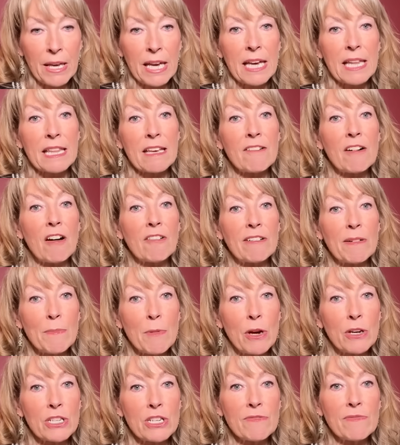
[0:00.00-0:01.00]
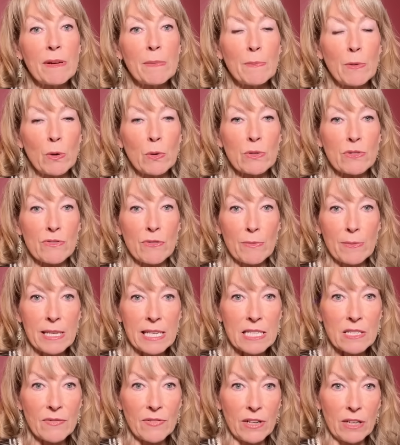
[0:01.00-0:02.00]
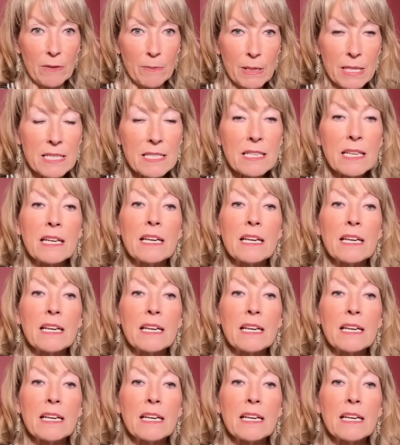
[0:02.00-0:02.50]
There are emerging reports from these farmers